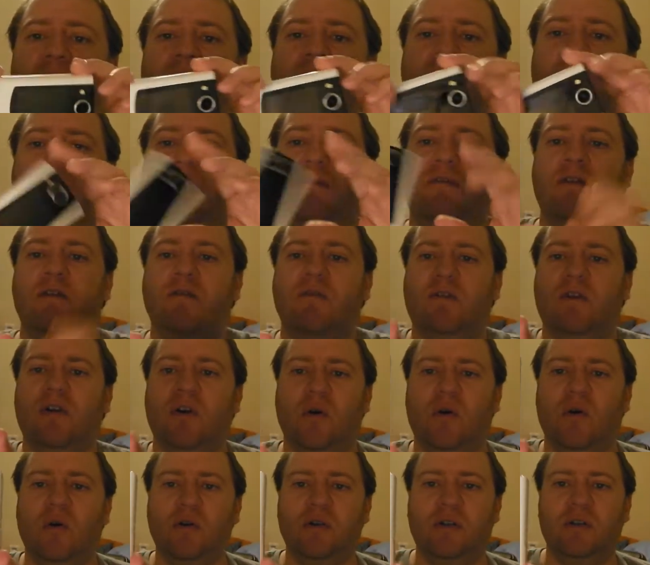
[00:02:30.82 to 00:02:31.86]
if you
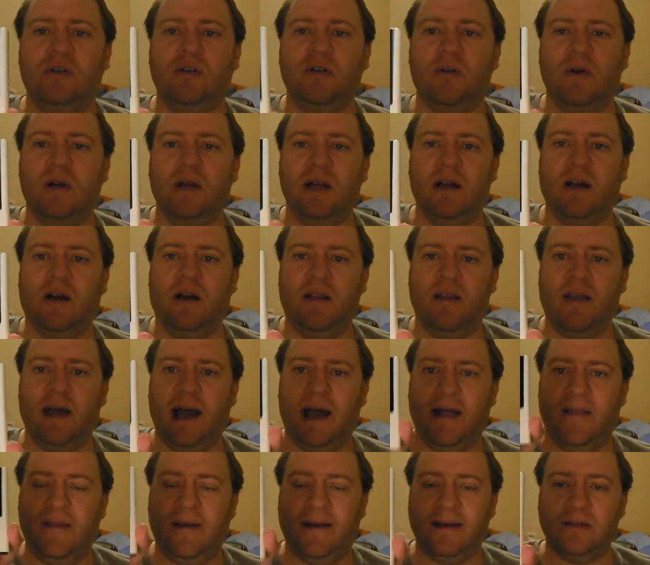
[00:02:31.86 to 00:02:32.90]
record you are doing it like
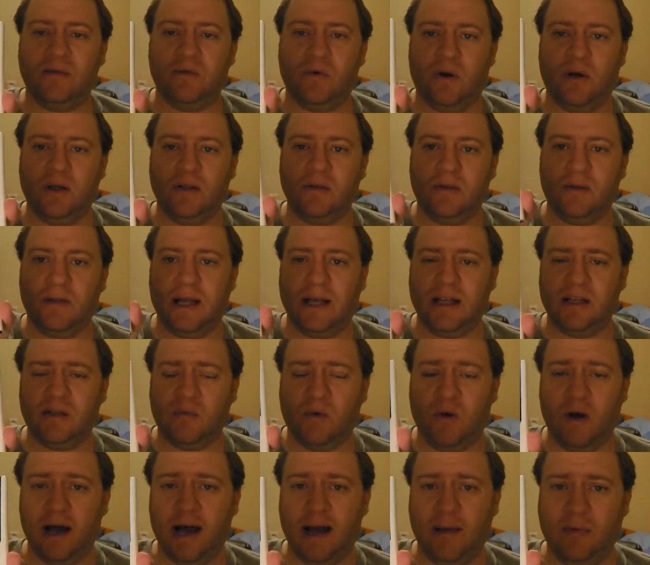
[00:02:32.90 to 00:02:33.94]
that, that's what that's
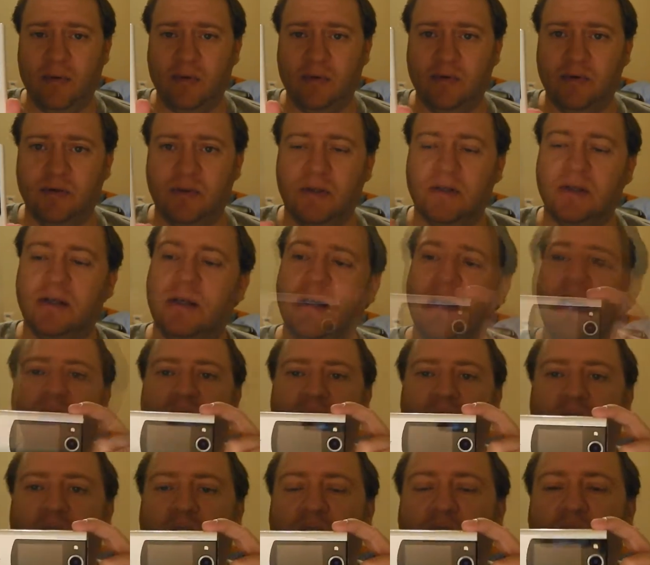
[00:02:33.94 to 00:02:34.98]
what happens.
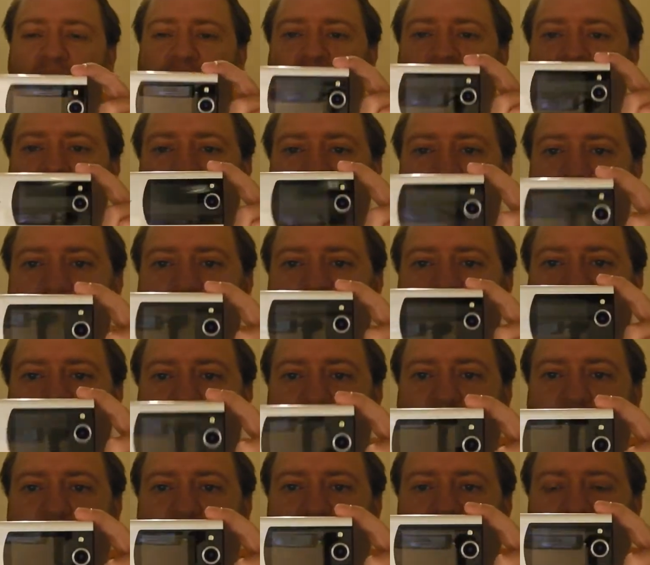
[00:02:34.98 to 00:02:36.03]
So to get a
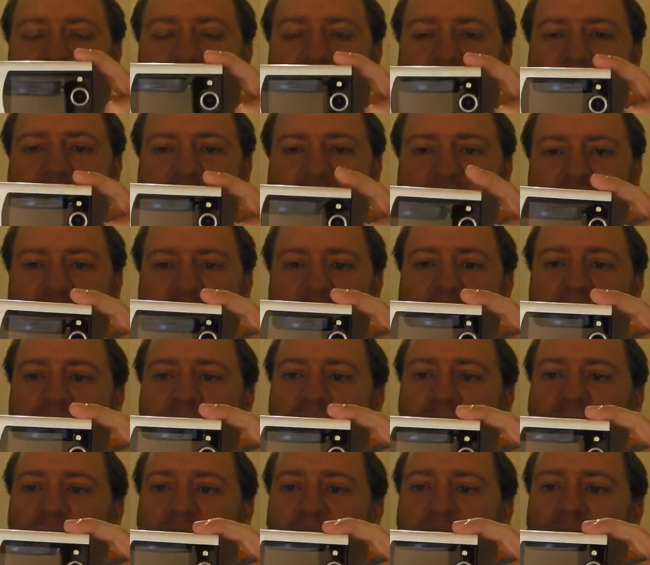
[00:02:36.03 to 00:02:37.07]
full HD
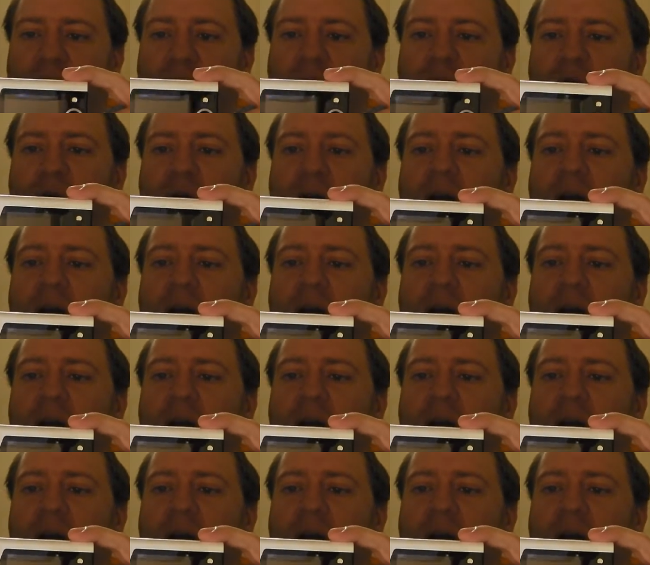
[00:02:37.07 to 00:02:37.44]
video,